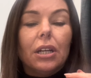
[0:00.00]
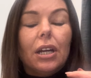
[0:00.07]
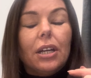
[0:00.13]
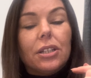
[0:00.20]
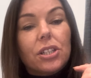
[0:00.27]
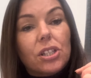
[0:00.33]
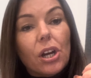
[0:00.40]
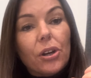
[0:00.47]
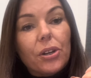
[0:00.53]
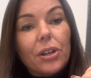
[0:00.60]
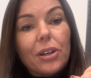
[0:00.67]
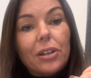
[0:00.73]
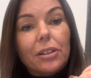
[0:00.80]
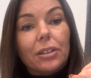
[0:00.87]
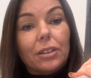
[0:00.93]

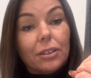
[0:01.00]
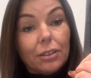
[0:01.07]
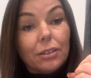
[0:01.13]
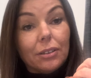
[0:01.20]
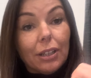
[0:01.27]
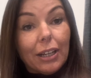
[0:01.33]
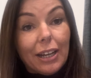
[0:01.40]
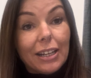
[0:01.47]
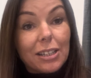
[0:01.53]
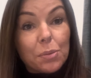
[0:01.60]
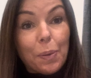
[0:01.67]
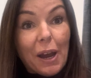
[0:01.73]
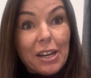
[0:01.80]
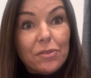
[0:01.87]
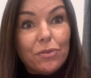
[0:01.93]
So it's
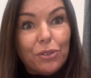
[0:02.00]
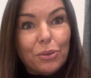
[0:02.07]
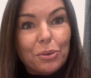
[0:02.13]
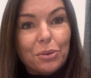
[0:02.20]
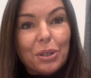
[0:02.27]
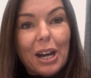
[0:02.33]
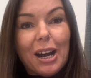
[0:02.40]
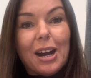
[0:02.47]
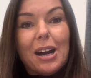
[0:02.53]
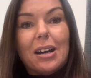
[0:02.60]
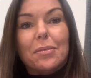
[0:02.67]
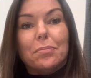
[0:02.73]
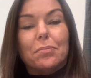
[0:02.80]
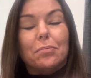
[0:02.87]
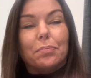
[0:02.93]
painful.
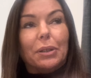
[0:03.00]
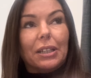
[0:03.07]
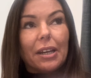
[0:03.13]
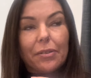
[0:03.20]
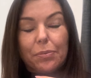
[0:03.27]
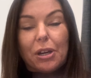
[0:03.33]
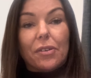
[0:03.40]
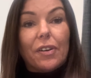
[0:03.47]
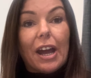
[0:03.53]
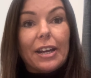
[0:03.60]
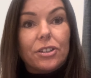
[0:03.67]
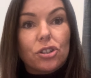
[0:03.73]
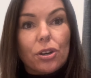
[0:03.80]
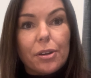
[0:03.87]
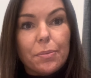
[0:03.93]
Believe me, I've
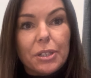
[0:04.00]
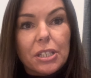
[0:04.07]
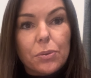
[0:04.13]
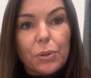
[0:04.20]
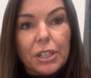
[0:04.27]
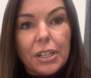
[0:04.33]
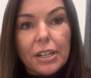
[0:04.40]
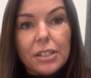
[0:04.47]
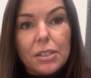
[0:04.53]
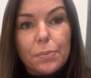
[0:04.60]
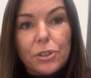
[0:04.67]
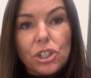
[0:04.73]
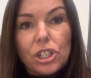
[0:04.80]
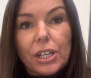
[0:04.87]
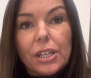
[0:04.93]
had treatments with these
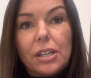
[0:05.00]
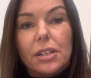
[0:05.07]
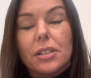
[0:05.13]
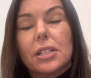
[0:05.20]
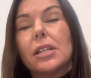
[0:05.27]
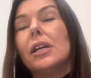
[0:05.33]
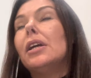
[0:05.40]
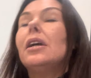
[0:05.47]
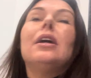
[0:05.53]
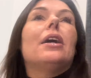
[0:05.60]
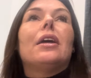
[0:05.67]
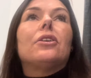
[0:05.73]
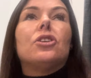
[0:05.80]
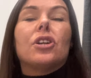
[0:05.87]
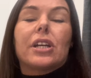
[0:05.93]
machines.
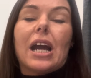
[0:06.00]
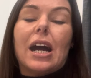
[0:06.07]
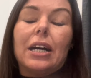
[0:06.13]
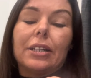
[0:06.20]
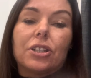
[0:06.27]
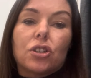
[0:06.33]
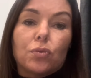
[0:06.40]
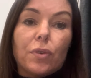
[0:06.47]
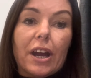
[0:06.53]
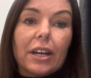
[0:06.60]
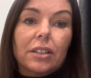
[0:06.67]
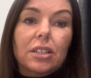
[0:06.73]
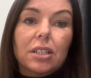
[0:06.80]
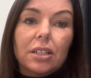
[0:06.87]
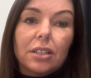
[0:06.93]
You can't
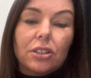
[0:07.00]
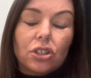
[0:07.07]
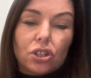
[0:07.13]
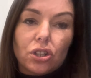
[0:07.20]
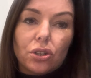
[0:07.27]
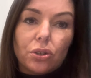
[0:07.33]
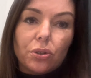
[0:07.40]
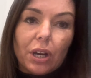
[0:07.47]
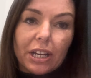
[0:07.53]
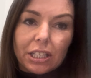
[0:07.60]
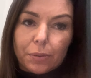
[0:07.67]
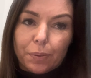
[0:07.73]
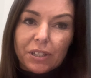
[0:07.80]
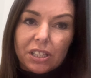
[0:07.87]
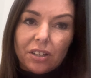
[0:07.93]
direct to a
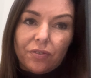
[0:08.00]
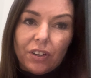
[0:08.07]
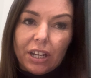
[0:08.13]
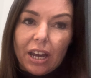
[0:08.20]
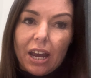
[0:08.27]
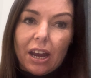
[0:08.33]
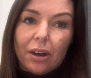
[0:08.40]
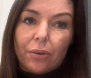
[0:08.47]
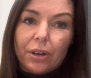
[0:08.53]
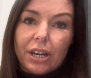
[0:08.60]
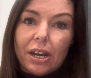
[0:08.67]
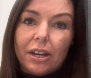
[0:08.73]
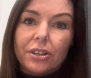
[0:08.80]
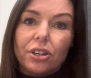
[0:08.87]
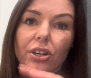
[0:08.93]
specific
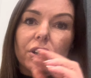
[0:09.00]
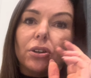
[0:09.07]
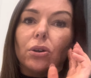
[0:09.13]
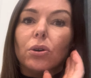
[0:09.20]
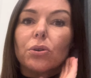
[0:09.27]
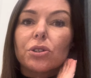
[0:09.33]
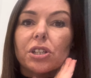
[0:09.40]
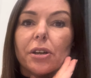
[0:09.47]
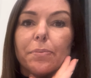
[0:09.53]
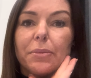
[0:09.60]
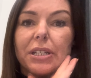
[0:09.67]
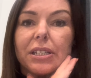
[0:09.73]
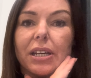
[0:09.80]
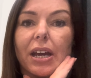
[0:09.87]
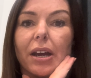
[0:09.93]
area. You can also
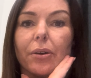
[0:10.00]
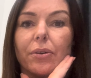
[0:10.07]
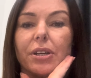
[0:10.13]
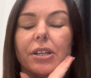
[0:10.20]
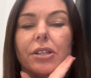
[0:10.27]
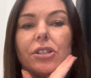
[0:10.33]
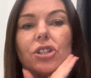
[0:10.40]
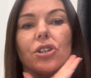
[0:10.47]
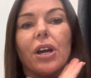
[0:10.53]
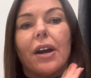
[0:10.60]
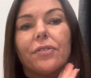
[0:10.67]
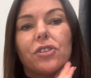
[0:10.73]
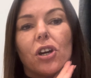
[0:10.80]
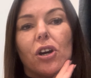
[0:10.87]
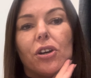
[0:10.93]
miss areas. You
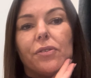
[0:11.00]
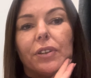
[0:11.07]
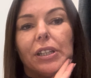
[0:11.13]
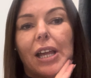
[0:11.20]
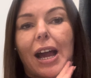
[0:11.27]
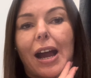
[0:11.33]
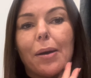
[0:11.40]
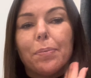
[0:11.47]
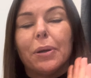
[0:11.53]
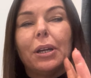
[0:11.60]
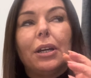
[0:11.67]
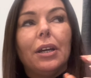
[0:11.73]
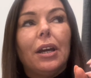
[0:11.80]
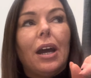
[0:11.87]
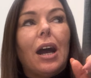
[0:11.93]
have to overlap.
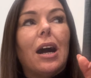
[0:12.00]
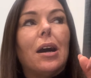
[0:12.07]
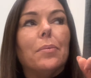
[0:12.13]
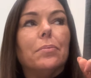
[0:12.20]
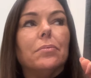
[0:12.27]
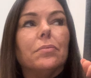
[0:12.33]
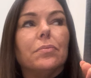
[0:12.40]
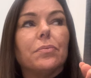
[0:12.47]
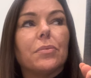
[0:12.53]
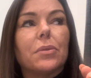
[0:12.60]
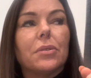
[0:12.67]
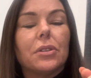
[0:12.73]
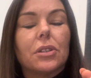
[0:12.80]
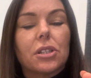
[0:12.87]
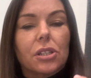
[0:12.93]

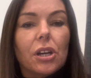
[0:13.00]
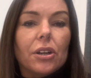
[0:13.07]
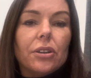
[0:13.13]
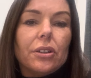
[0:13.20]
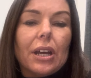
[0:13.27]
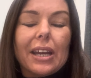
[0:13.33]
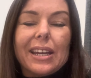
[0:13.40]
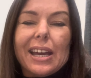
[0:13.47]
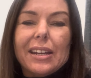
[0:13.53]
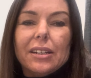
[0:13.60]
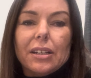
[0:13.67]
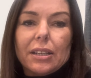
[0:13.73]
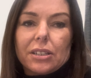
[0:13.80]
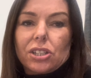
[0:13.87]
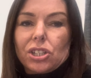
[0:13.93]
So again,
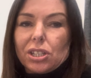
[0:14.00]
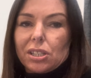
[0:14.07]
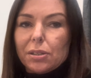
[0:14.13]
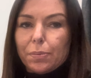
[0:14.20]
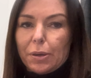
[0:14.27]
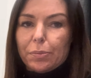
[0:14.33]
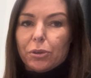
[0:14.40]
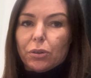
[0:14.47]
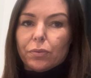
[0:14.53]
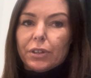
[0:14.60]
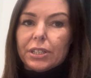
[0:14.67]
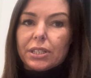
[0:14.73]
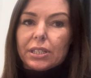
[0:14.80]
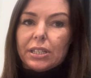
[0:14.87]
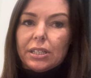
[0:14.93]
it's just a bit more
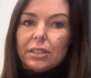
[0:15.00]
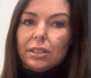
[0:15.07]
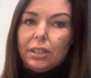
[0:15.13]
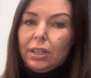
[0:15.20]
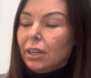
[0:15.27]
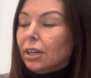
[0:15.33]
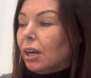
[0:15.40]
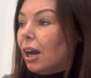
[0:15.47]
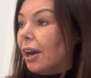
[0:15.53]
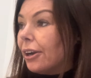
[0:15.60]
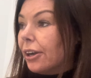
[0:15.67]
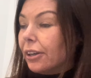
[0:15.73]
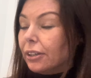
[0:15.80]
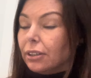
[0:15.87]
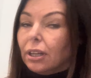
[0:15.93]
risky. I
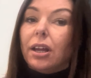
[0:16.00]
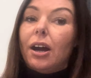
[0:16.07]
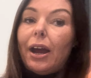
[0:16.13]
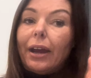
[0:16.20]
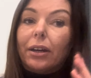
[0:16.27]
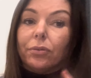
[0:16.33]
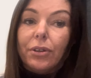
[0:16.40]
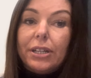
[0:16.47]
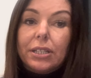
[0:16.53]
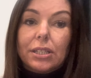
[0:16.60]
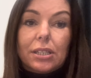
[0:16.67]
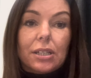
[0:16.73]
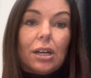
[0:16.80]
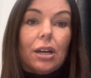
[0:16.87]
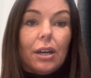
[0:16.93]
don't like
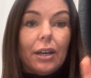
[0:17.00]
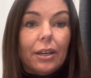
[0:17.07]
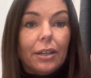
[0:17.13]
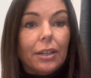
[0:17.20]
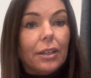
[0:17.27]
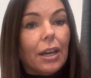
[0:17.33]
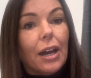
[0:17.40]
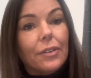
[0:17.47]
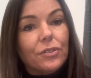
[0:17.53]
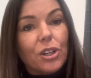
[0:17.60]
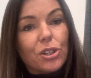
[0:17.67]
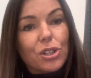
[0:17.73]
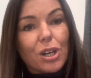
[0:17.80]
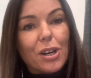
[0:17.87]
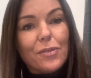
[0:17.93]
risk. I have
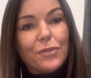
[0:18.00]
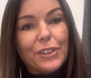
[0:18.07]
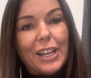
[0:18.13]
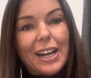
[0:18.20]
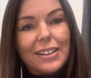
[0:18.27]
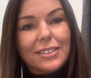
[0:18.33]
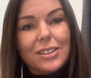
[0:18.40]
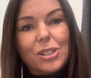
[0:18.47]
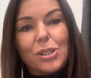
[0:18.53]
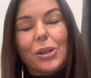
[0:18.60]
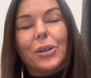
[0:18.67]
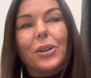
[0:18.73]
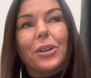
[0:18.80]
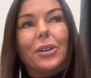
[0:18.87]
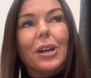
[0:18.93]
no time for that. So
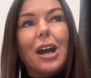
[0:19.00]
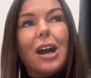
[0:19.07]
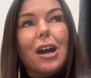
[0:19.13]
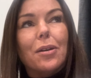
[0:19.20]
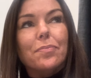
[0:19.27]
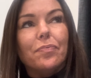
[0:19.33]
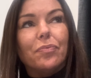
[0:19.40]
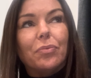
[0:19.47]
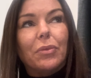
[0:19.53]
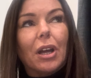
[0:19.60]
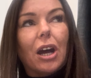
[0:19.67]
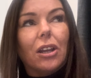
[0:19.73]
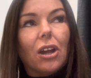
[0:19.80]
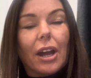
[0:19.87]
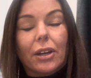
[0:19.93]

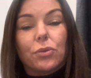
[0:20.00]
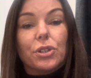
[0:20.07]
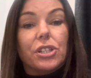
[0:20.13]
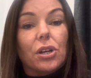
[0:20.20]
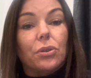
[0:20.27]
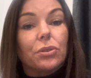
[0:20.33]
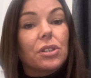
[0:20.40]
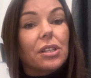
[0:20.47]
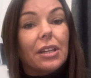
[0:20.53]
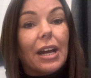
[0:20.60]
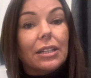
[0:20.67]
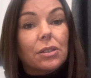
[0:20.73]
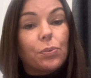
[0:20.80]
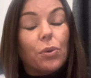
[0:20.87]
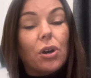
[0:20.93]
I like results. So
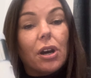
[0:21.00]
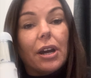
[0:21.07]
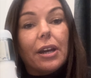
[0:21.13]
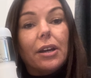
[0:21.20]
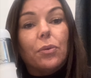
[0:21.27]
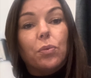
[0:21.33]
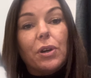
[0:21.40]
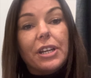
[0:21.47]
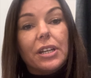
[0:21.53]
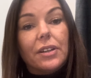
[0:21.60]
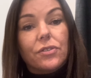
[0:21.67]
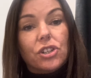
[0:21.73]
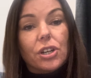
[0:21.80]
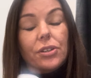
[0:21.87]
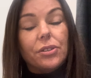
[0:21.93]
that's why we
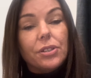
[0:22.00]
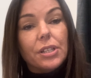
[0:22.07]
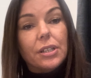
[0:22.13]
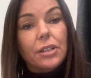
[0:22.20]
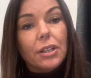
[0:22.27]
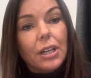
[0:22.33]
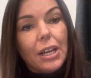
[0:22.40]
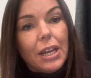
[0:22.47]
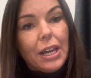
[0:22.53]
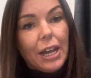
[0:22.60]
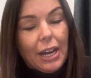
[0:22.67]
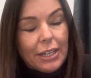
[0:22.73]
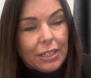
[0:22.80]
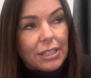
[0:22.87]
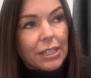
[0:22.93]
have chosen
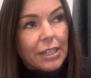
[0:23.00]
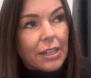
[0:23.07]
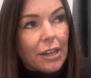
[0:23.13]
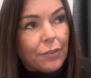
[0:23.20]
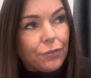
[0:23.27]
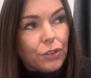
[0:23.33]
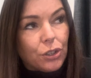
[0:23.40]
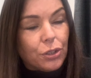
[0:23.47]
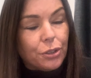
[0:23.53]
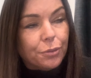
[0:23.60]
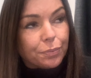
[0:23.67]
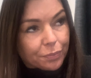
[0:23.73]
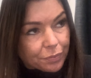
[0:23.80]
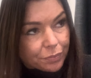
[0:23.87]
a CFU.